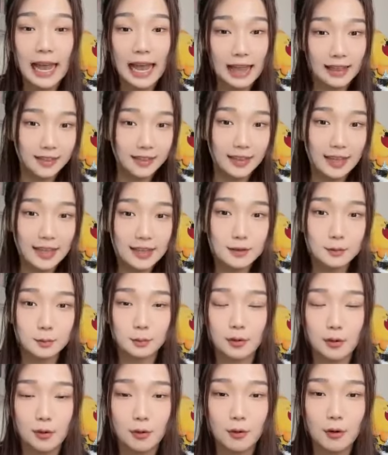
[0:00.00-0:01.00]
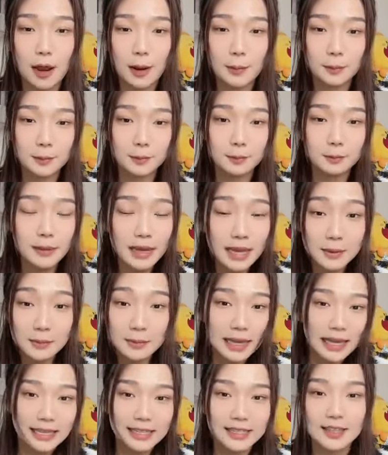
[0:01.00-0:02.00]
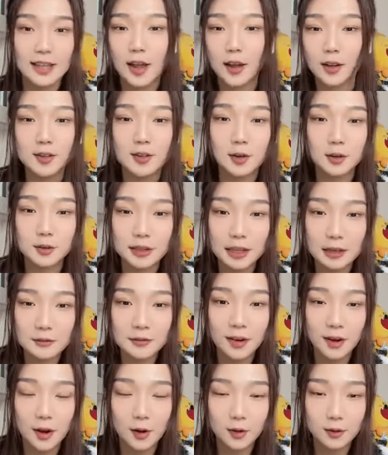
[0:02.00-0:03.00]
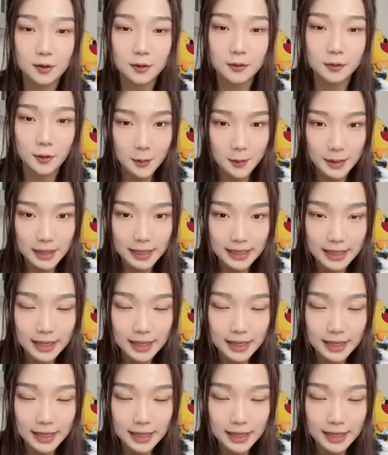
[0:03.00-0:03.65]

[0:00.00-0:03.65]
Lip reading: and this program maybe is not so difficult for me.